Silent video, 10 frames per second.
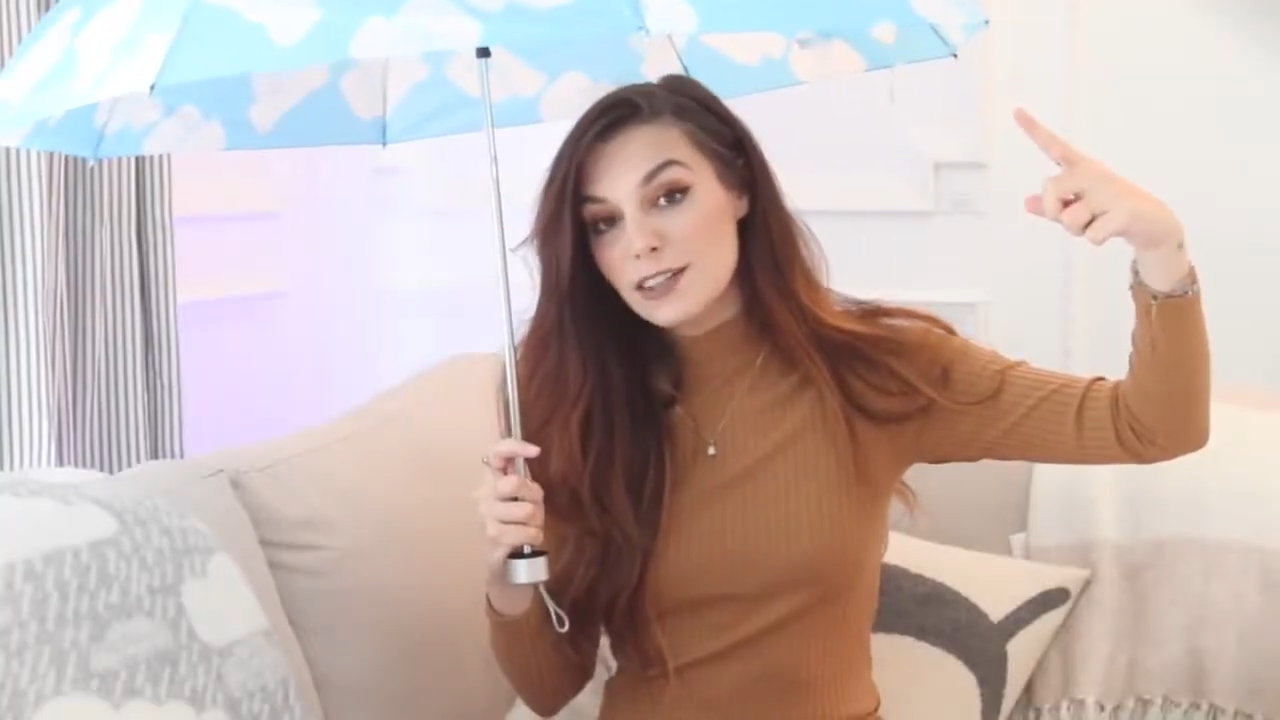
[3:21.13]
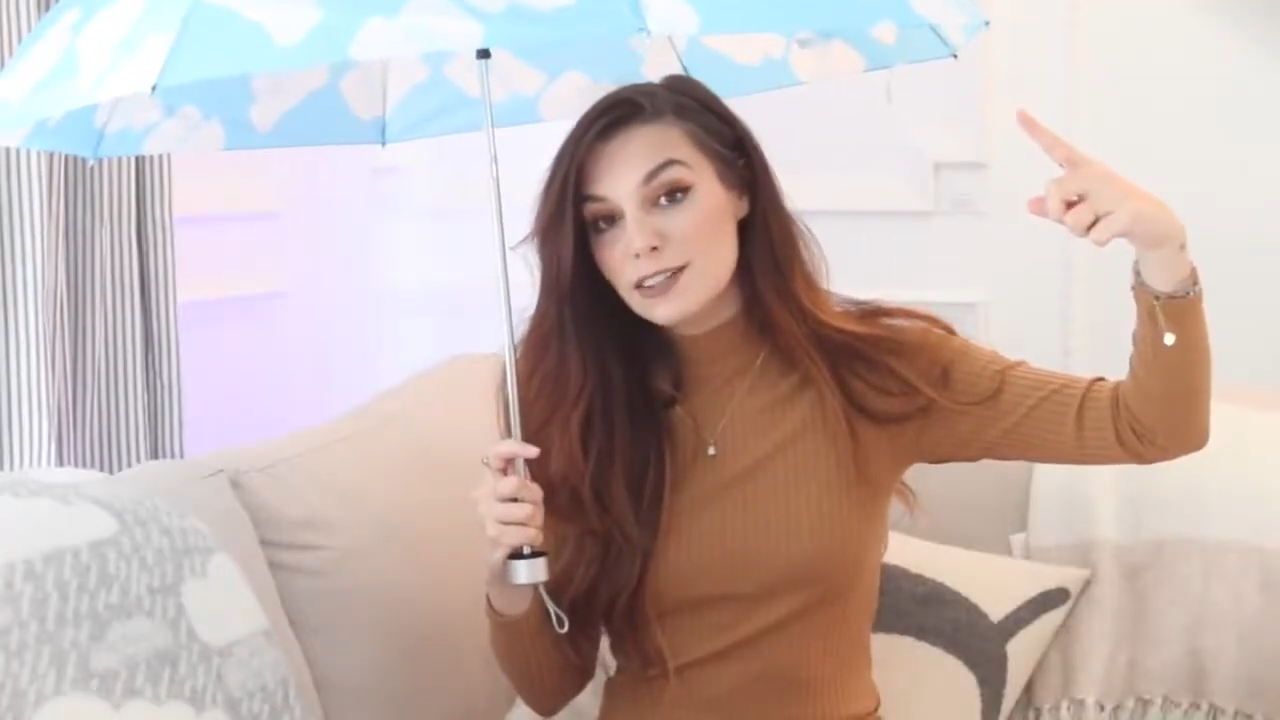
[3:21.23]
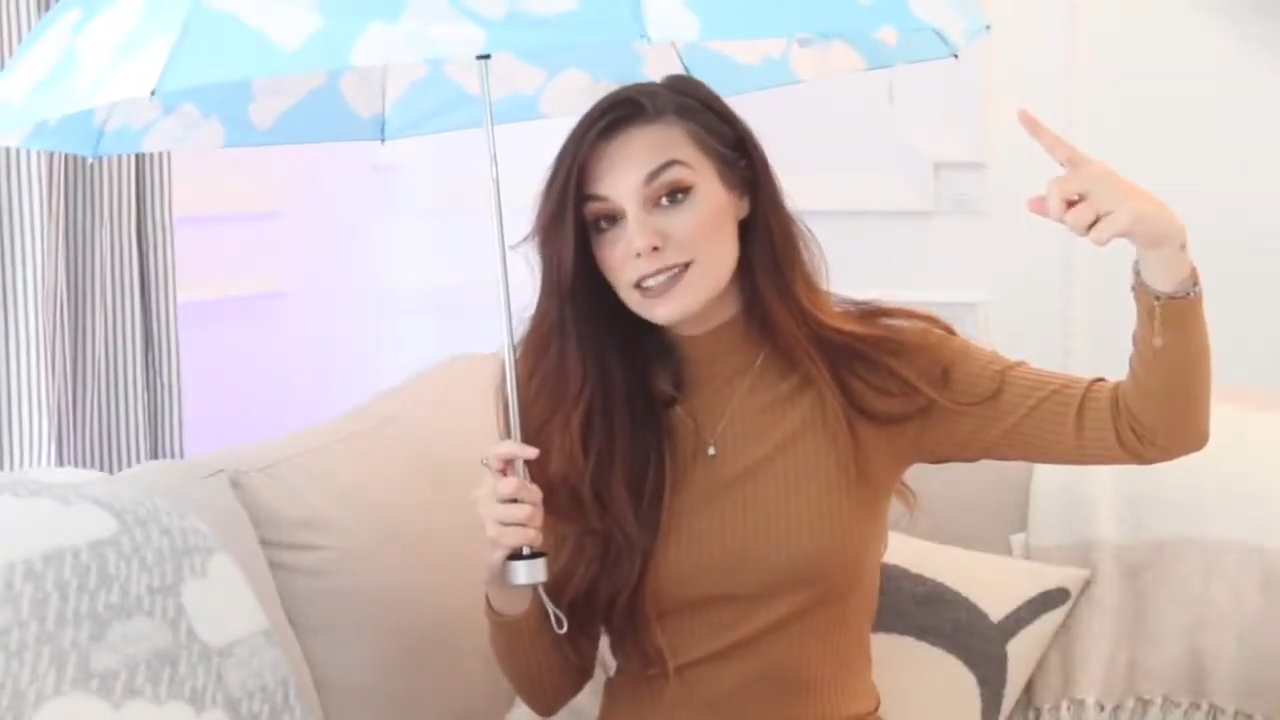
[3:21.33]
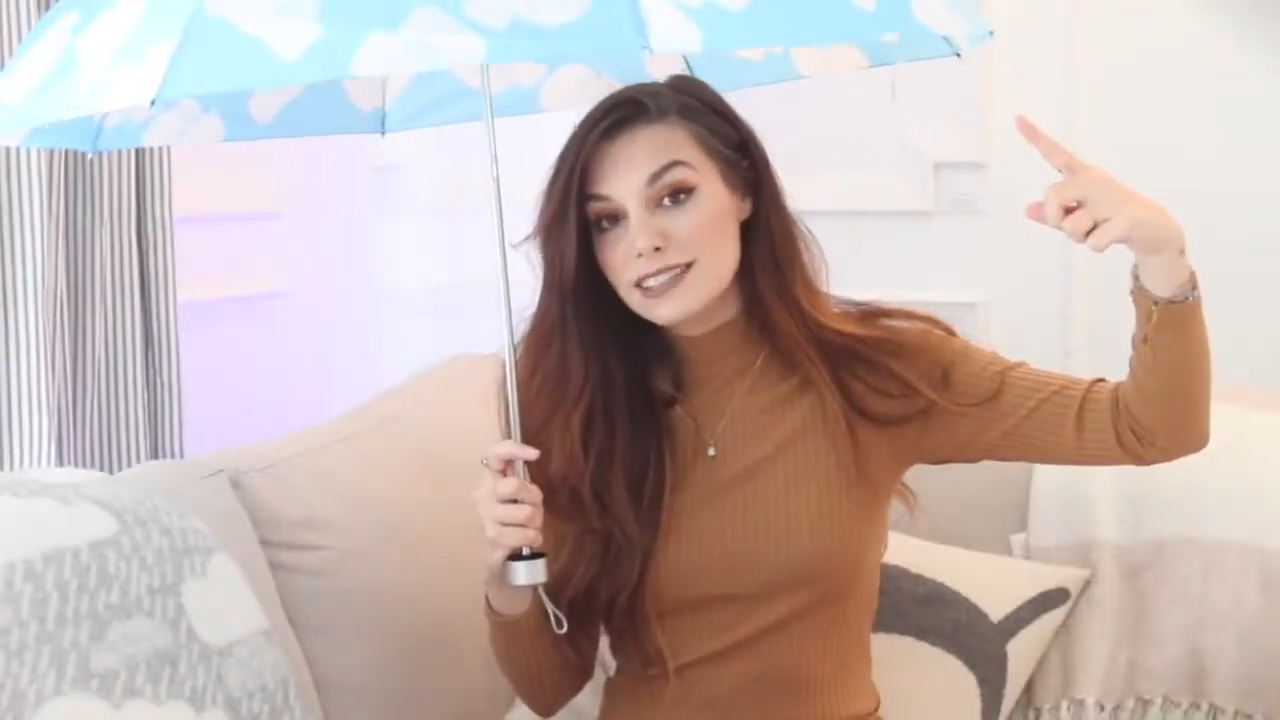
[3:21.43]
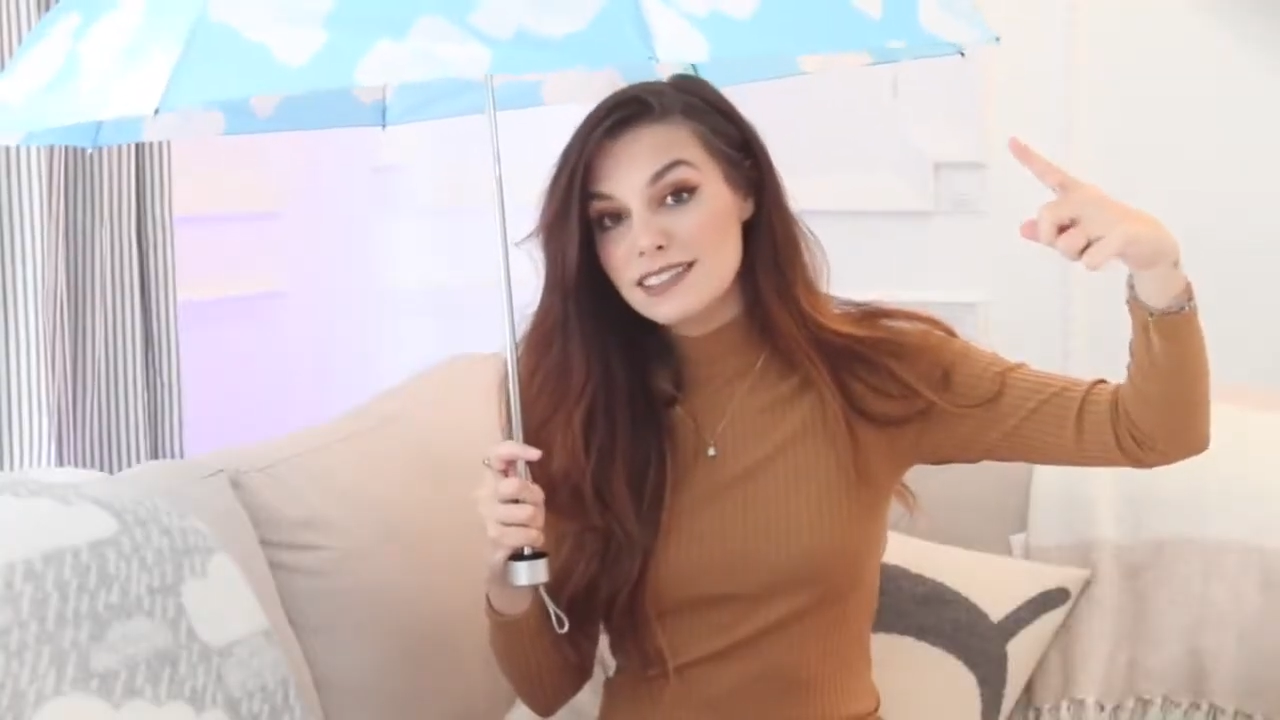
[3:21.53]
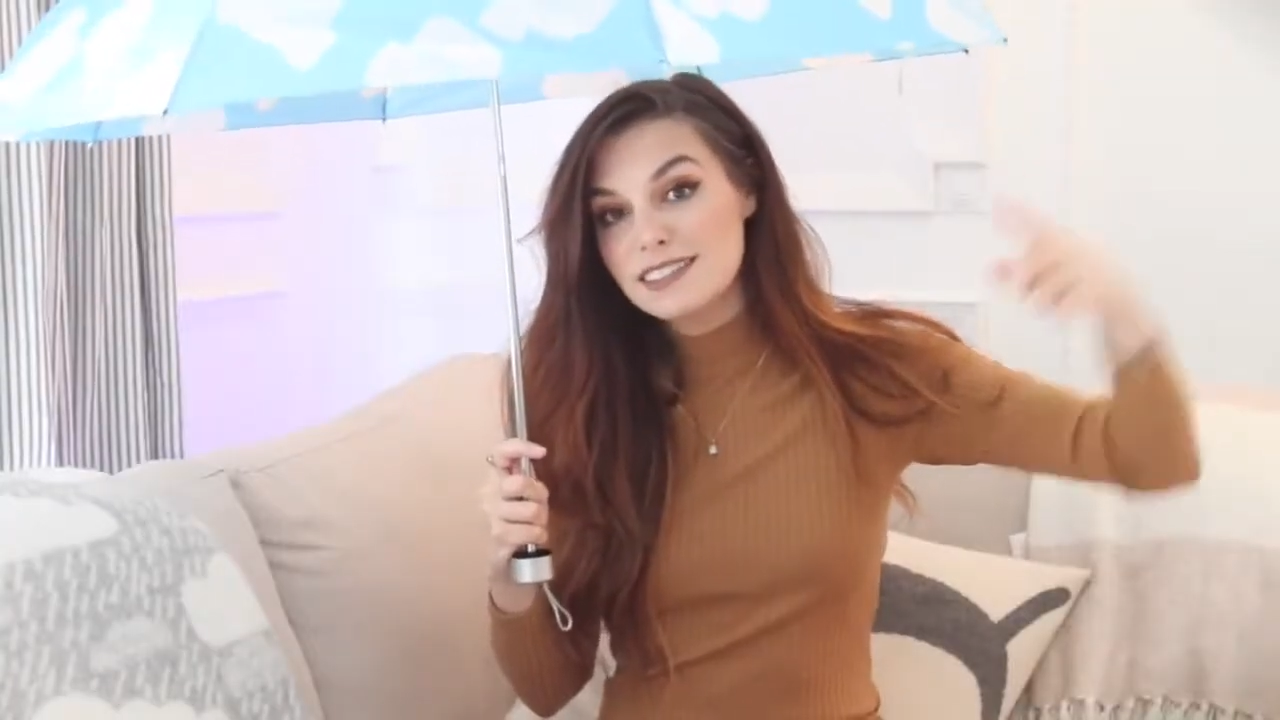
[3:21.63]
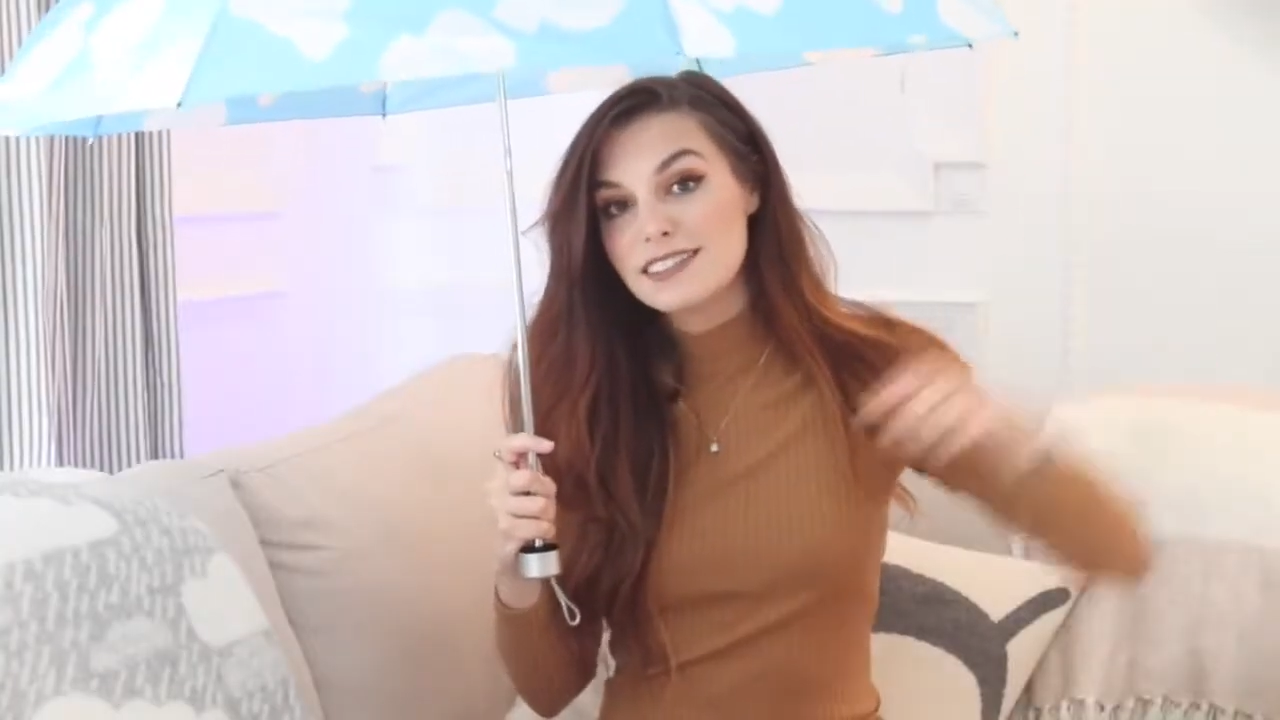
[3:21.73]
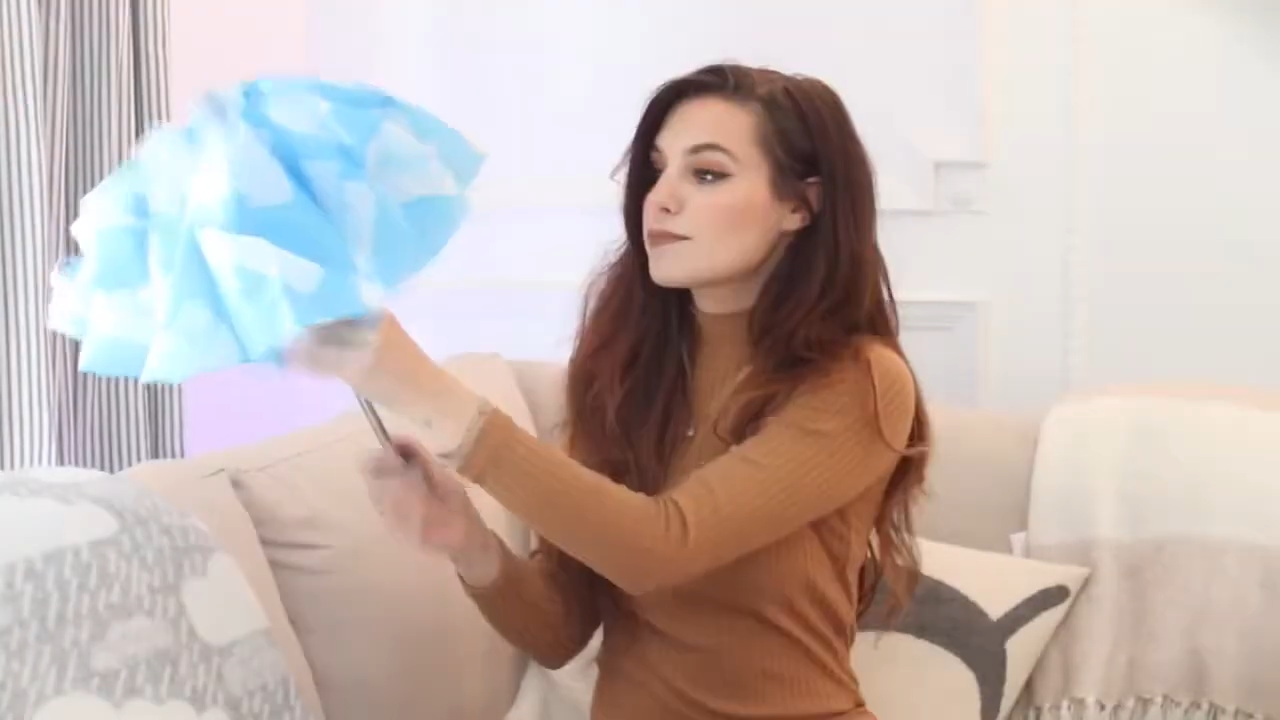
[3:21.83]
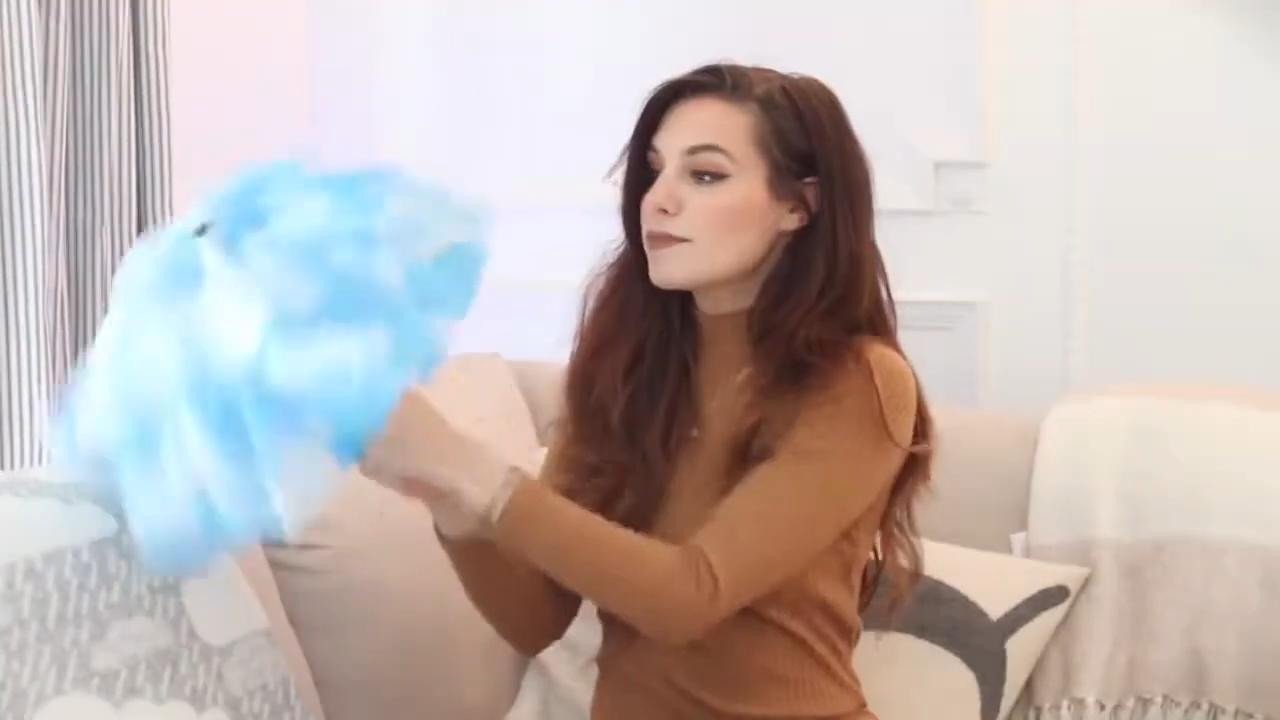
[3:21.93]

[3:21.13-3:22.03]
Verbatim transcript: notice.